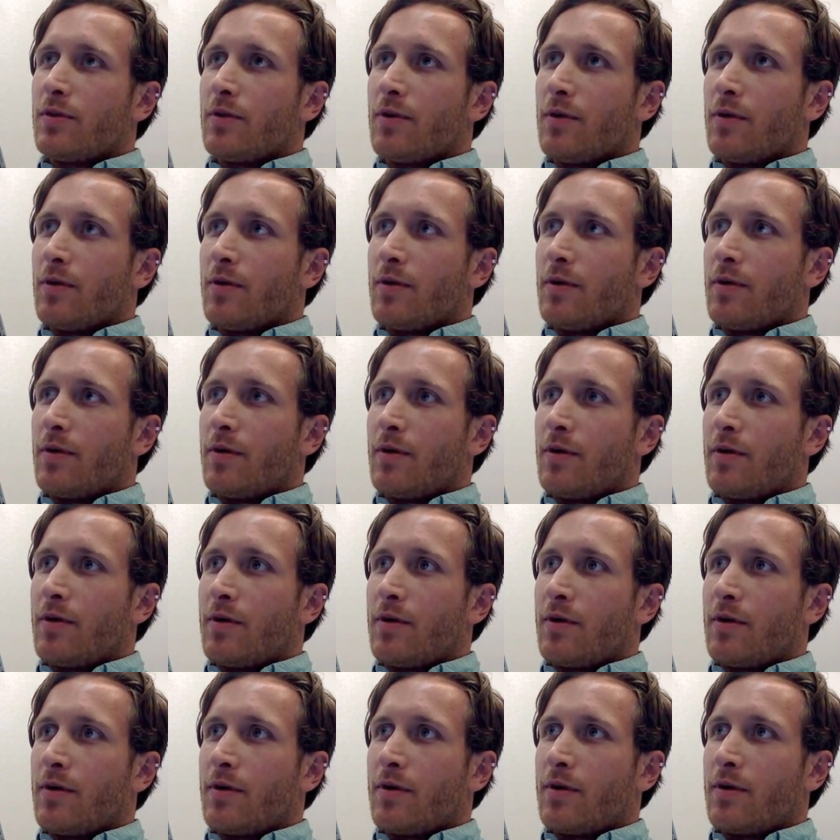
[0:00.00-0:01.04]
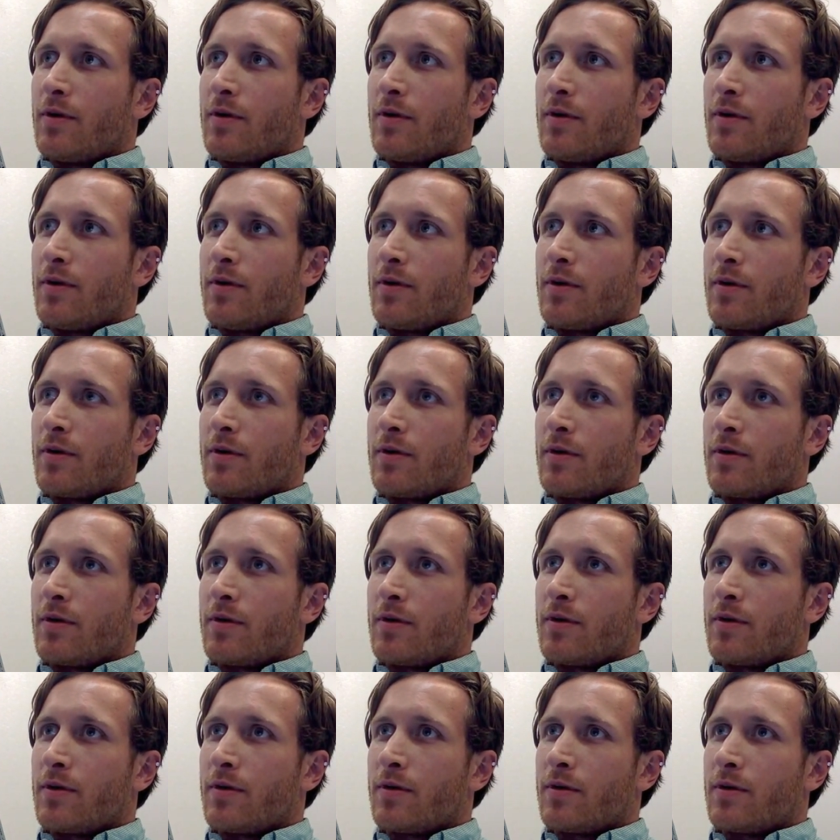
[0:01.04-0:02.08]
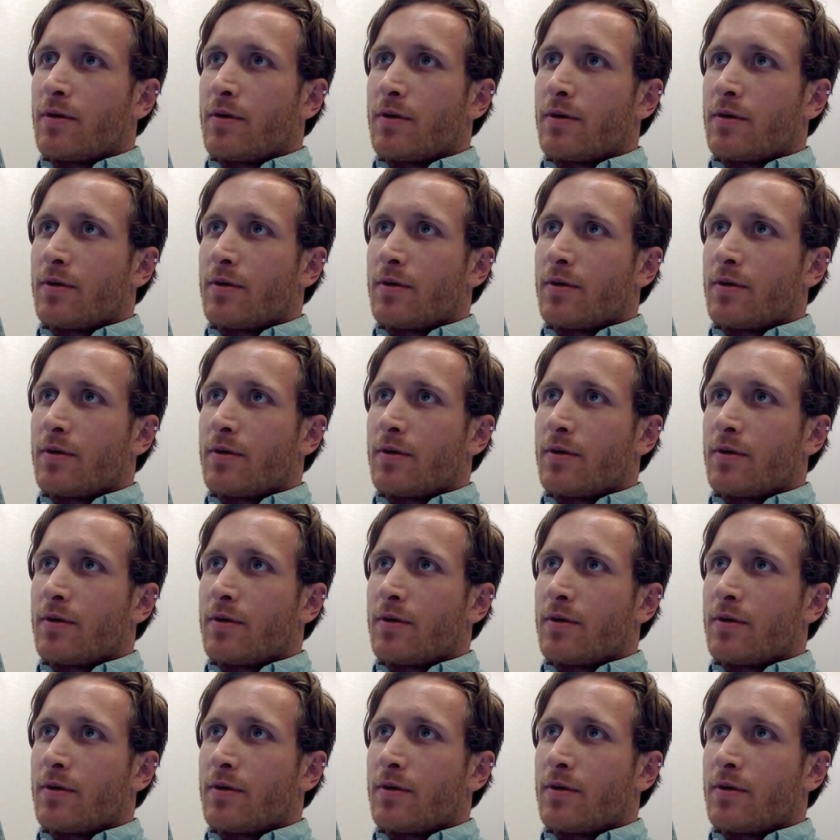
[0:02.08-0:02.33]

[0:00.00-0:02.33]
[no speech]